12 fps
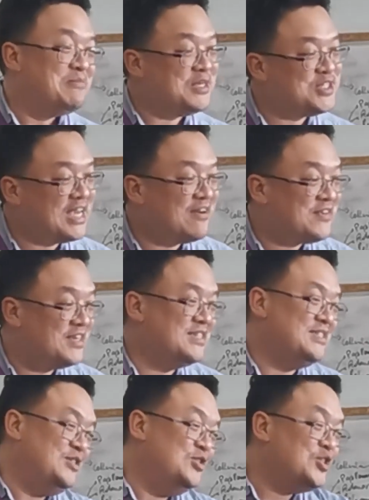Make sure
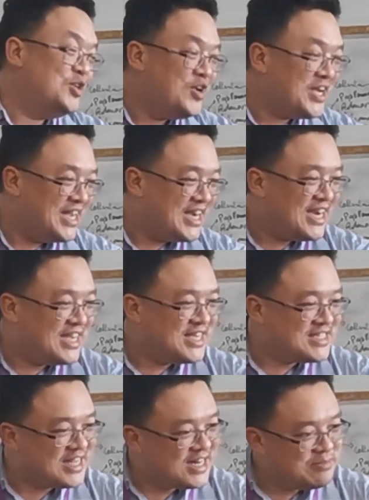you should look at,
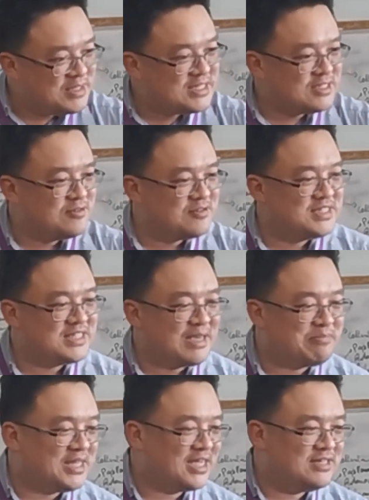yes, I like Mrs. Look
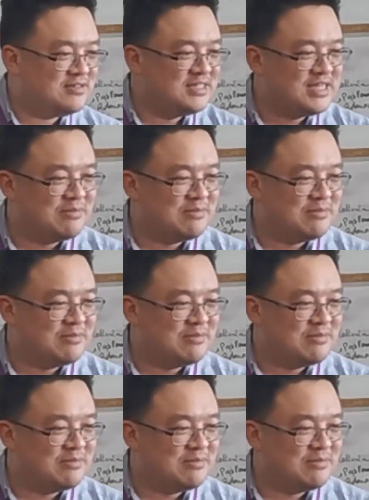skeptical.